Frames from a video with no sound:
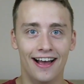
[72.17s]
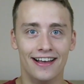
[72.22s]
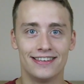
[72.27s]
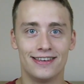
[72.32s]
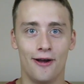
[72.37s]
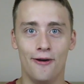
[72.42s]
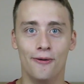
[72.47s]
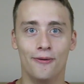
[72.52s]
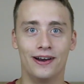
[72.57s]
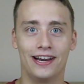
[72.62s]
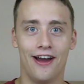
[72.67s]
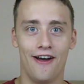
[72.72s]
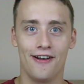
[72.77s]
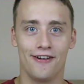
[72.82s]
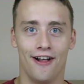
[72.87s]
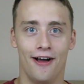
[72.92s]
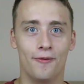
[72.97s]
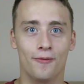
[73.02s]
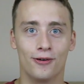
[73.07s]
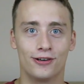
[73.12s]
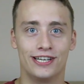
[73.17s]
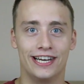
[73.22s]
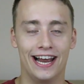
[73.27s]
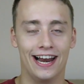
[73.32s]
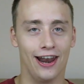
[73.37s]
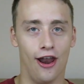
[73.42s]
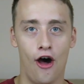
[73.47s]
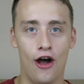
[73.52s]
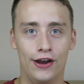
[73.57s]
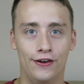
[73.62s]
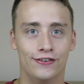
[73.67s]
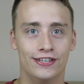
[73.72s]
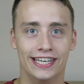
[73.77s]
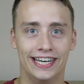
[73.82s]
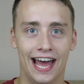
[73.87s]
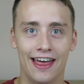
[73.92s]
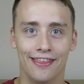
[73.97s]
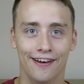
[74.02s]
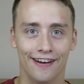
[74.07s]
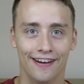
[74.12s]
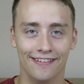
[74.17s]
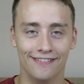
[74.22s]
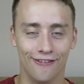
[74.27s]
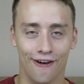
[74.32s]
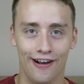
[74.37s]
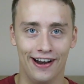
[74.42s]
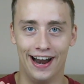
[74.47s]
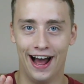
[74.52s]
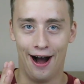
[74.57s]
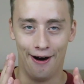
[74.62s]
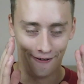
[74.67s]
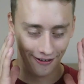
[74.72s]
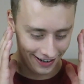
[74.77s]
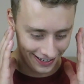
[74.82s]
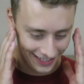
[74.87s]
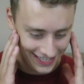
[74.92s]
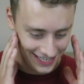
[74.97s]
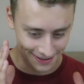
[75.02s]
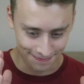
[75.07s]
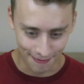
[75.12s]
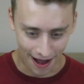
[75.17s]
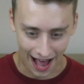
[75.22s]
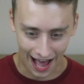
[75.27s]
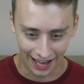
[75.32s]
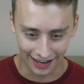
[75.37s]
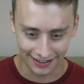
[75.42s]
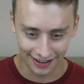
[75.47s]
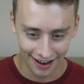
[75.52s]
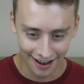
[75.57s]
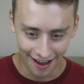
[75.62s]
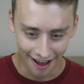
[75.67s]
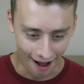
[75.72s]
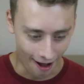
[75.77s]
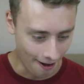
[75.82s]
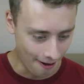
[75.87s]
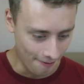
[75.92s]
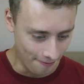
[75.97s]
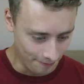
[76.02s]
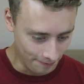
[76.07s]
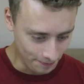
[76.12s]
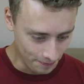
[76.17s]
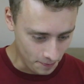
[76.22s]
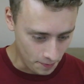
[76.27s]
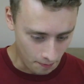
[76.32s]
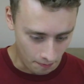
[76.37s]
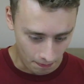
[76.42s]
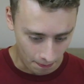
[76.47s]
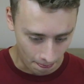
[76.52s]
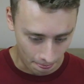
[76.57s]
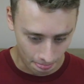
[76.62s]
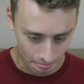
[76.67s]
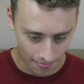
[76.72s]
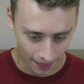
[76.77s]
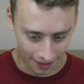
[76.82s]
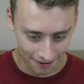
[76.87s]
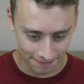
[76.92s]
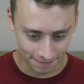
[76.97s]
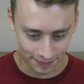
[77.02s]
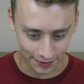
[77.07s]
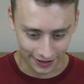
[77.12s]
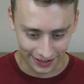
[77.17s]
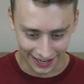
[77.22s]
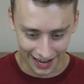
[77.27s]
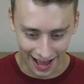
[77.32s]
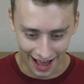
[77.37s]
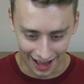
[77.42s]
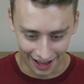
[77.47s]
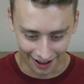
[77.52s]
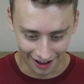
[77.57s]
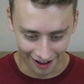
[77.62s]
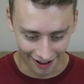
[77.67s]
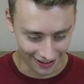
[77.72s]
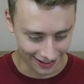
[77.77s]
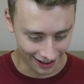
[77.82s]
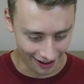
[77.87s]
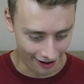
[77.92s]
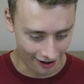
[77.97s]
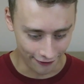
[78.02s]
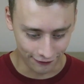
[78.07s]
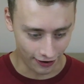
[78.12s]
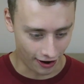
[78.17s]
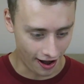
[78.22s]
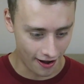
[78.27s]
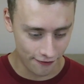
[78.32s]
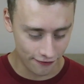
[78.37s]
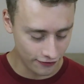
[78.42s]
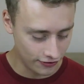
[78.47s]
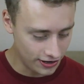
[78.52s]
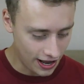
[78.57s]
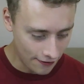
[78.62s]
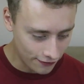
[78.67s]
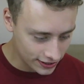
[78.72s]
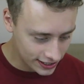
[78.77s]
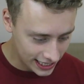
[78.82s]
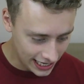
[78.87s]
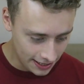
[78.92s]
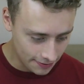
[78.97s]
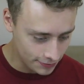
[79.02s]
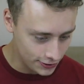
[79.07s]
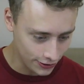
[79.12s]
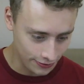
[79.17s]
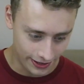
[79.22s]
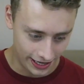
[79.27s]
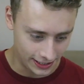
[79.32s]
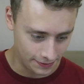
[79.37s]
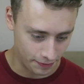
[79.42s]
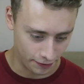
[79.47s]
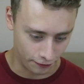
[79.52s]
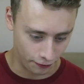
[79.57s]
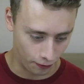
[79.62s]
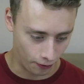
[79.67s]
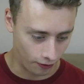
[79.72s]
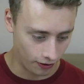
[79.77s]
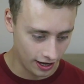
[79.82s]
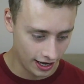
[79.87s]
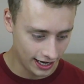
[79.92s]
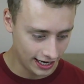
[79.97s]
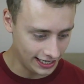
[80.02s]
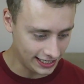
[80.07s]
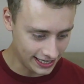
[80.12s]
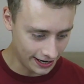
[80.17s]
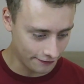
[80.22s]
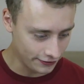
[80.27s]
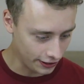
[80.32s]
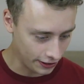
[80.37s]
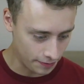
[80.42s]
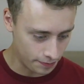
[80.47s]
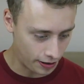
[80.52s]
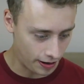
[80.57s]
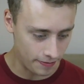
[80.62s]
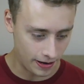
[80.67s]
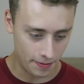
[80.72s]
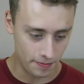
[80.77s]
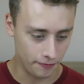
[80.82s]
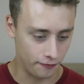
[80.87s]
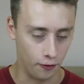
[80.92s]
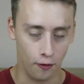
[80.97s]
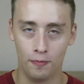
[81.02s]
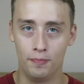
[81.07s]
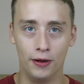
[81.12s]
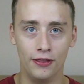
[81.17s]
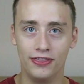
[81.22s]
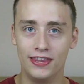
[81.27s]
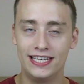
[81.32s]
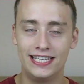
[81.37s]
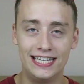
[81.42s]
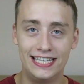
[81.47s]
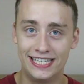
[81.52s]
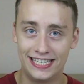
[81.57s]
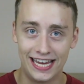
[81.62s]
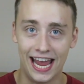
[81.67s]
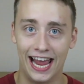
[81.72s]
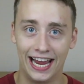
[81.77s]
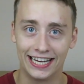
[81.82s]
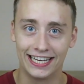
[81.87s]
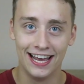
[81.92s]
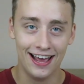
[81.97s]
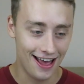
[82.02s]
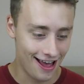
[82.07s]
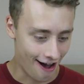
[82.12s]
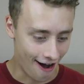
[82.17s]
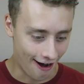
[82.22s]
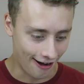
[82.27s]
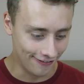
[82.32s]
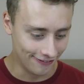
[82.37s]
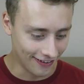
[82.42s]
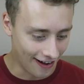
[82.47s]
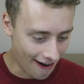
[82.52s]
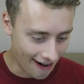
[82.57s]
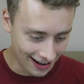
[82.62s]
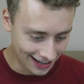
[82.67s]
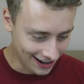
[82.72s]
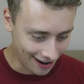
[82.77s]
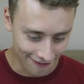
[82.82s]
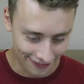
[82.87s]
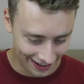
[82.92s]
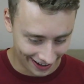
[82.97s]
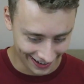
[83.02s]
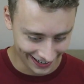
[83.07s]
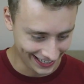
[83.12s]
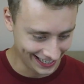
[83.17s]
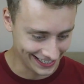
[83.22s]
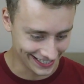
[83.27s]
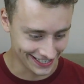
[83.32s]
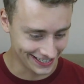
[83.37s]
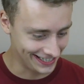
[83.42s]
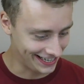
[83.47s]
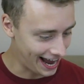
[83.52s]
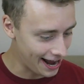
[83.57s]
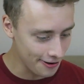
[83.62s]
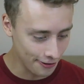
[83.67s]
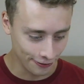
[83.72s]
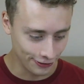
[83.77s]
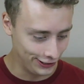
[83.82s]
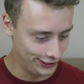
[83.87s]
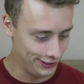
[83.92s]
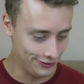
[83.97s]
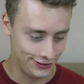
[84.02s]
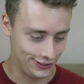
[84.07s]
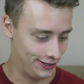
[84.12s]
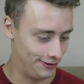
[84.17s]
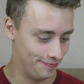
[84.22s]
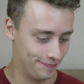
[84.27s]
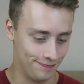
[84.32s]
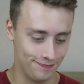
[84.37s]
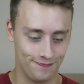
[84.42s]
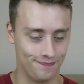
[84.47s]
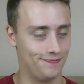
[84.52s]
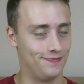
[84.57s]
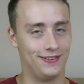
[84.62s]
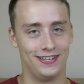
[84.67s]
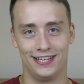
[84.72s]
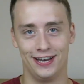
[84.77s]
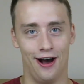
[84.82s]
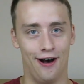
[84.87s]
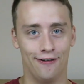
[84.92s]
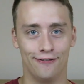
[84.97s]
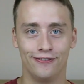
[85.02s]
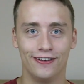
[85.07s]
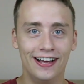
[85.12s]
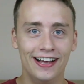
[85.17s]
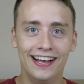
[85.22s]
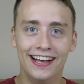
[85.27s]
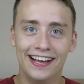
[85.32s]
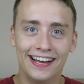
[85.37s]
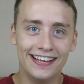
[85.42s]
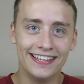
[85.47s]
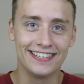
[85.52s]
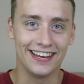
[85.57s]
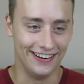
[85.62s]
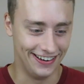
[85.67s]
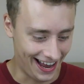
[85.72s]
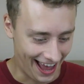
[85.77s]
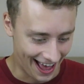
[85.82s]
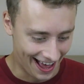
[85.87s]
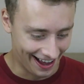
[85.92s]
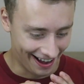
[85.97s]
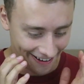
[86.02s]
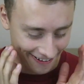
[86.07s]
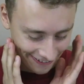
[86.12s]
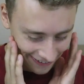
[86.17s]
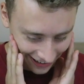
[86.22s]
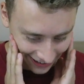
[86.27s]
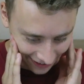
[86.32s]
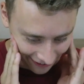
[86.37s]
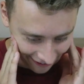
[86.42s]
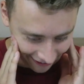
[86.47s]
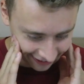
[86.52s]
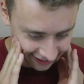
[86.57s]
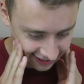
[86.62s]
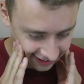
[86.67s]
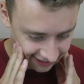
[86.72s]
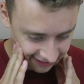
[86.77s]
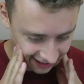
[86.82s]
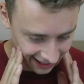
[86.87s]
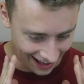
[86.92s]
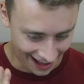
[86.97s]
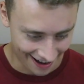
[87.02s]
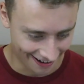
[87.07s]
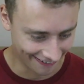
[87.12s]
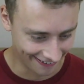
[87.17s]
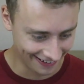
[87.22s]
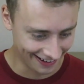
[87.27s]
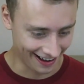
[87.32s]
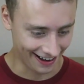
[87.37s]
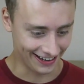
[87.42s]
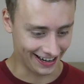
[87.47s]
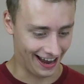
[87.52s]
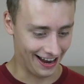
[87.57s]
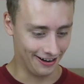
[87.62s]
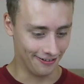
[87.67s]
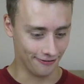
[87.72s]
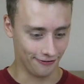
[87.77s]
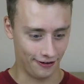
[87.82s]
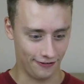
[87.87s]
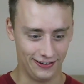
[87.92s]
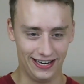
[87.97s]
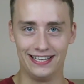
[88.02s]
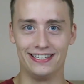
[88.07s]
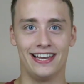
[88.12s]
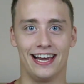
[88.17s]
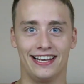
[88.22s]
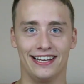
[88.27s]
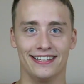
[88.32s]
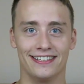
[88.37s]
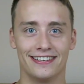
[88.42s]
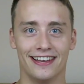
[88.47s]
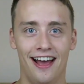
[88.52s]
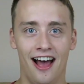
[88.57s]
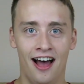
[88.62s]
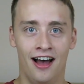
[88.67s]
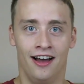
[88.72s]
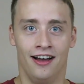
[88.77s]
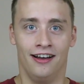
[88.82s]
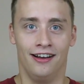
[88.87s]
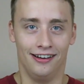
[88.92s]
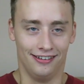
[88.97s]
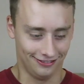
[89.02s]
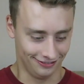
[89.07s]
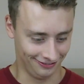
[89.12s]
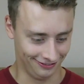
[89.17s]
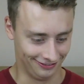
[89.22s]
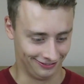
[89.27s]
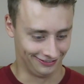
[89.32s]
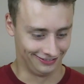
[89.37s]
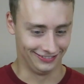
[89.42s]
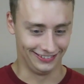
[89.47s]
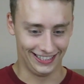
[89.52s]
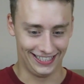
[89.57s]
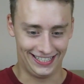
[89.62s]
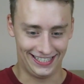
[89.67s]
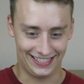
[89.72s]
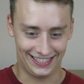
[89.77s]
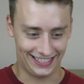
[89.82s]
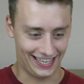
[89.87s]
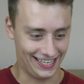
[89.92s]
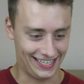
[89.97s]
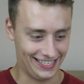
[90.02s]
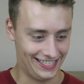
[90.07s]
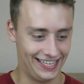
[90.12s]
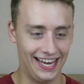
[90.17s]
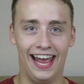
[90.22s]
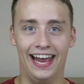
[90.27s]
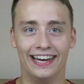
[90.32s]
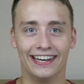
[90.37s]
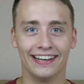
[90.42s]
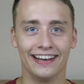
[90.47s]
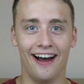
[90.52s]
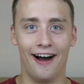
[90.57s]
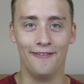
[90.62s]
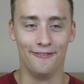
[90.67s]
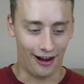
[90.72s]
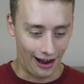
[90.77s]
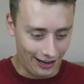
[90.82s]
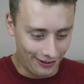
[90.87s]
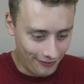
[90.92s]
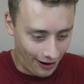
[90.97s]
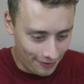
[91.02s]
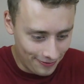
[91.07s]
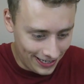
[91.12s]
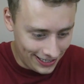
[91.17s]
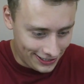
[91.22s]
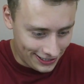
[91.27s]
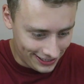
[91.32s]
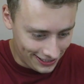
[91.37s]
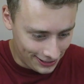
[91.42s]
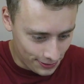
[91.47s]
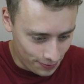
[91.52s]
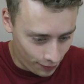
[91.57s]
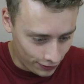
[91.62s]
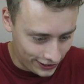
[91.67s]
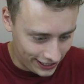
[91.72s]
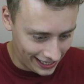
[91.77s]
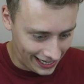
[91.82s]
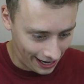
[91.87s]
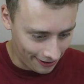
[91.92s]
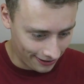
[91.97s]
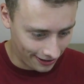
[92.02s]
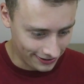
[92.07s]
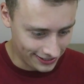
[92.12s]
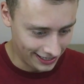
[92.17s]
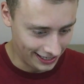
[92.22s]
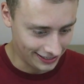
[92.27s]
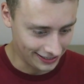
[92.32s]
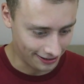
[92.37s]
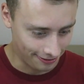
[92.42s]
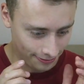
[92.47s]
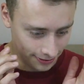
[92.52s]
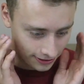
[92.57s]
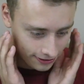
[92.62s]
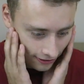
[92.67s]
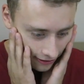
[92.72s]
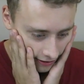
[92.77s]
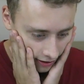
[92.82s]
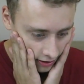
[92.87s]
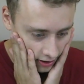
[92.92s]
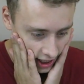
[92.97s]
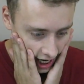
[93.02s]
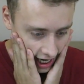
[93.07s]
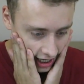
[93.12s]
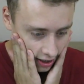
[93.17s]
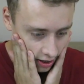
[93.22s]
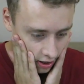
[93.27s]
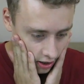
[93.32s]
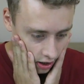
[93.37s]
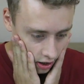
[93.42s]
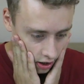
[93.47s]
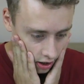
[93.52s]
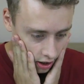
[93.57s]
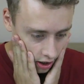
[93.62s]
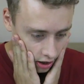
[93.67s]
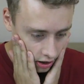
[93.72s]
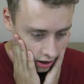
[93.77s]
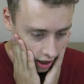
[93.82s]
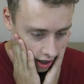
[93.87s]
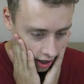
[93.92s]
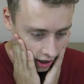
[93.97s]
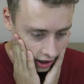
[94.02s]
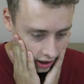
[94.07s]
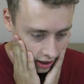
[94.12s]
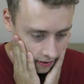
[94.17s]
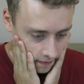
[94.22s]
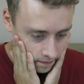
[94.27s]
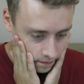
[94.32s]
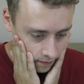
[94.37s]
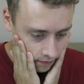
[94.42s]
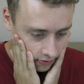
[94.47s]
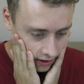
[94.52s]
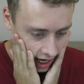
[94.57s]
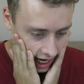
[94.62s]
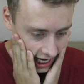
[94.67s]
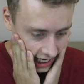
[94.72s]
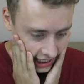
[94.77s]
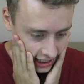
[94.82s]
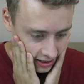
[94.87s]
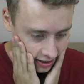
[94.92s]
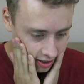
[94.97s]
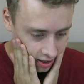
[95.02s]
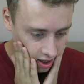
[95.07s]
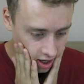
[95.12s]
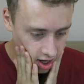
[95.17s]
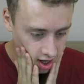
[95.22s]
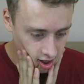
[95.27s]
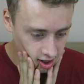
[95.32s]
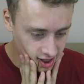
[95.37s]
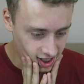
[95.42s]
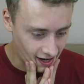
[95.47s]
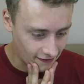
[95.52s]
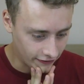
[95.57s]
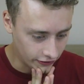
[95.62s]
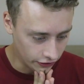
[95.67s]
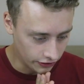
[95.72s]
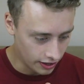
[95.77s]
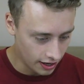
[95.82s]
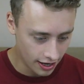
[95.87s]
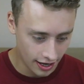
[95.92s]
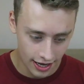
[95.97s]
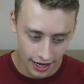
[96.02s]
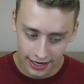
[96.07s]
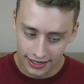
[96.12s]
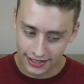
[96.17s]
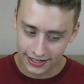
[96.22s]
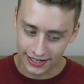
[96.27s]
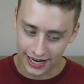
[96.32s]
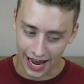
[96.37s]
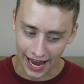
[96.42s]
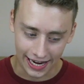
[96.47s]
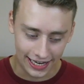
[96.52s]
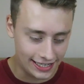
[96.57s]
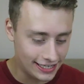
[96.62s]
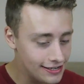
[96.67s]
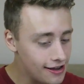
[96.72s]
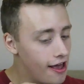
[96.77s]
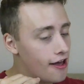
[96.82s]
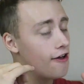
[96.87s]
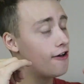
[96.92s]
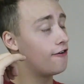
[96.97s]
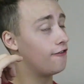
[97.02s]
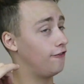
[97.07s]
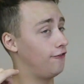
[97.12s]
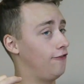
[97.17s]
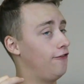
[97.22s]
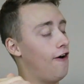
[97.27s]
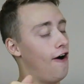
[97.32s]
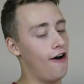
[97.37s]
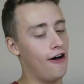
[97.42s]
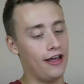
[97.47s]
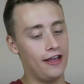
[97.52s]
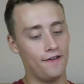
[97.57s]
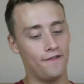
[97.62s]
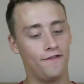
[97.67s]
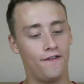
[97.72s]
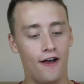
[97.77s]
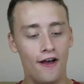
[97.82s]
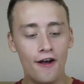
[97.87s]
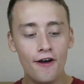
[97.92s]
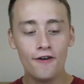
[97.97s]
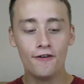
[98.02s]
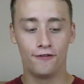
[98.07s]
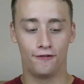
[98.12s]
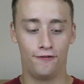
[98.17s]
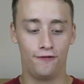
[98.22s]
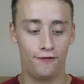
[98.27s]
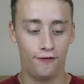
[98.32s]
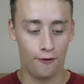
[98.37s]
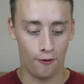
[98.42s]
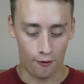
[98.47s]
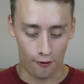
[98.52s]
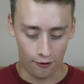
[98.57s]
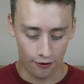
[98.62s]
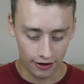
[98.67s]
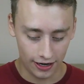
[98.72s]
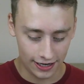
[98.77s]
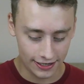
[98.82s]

So we're kind of like watching it live together right now. This is mad. Um, but yeah, I, I've never seen him do this before. He's never done a premiere before, but this is sick. I, I love it. He's getting on the YouTube stuff. So yeah, oh my god, what the hell? Okay, 15 seconds. Mm, this, is, this is sick. I'm, I'm literally just watching a countdown to this. Oh my god, 10, 9, 8, 7, 6, 5, 4.